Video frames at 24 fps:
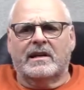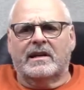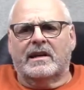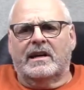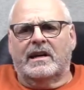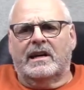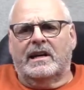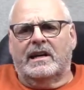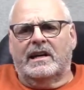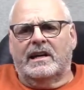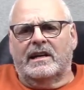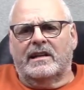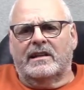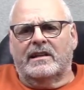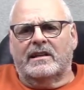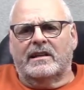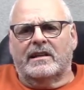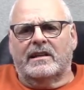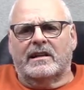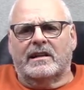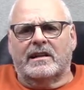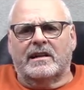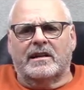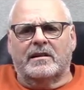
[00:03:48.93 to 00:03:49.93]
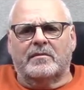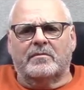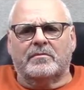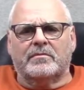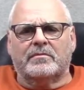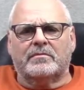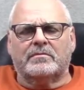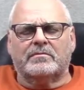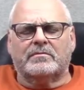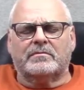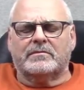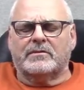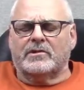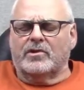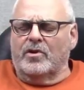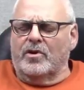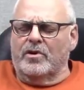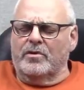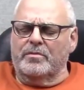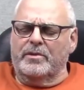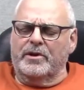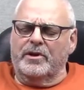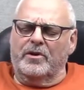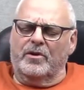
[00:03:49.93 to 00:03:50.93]
And lo
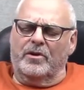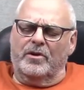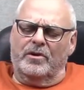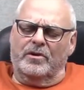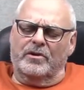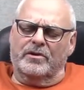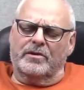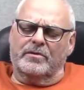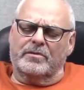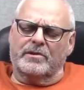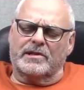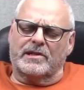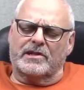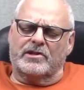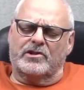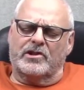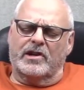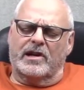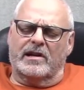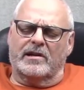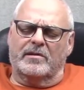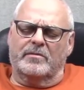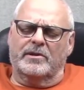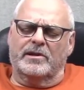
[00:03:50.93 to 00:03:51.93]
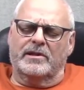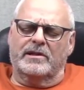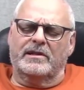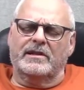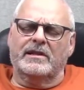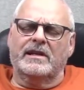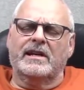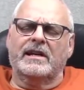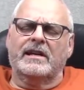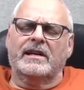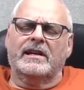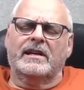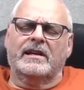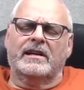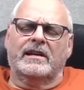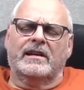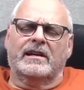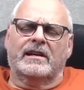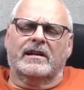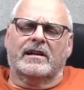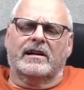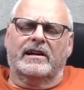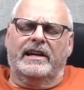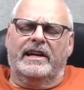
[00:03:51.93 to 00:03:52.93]
and behold, there was a gentleman,
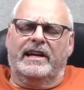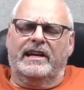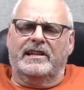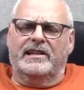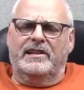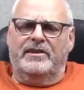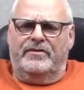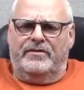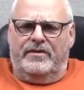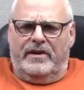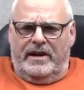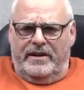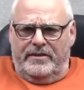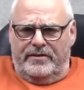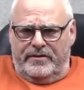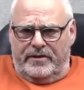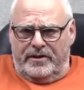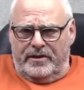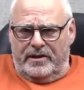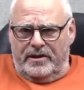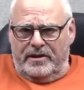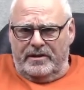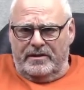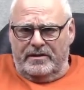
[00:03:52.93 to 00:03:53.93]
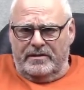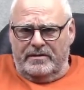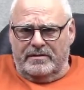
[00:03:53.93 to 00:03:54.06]
Andy Pfeiffer,